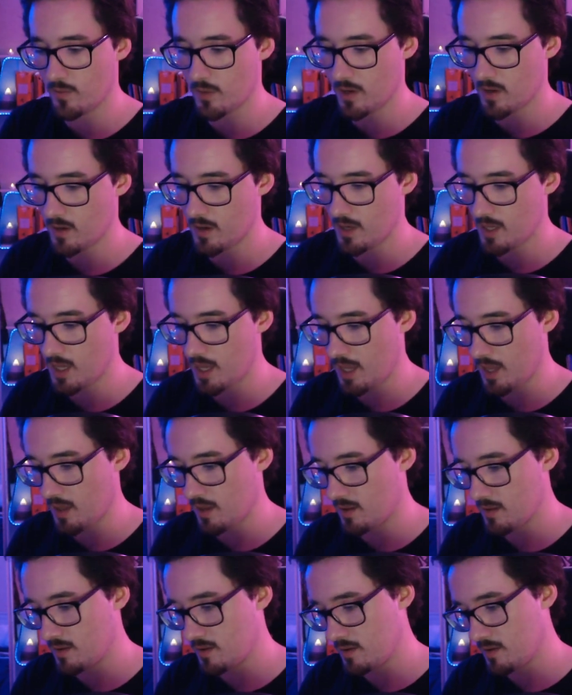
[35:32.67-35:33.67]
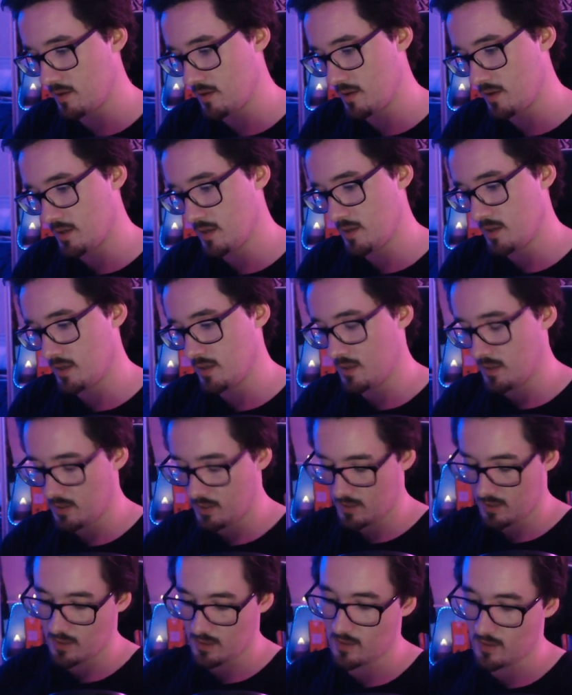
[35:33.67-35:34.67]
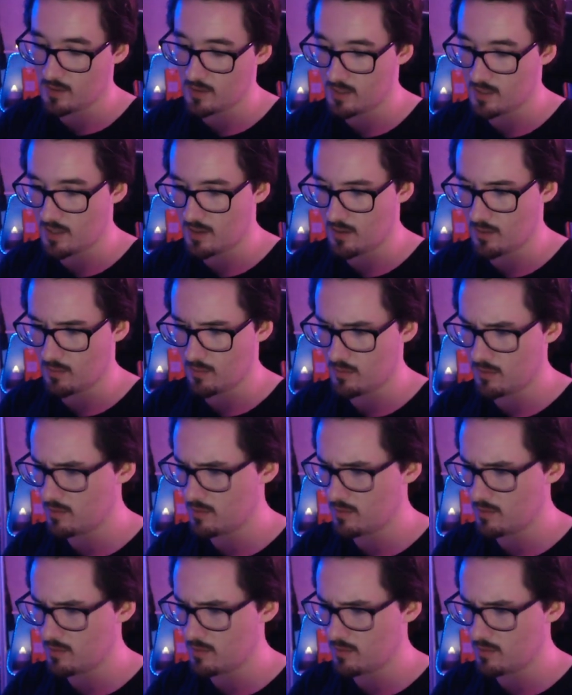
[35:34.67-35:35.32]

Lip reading: got here? Oh, it's another one.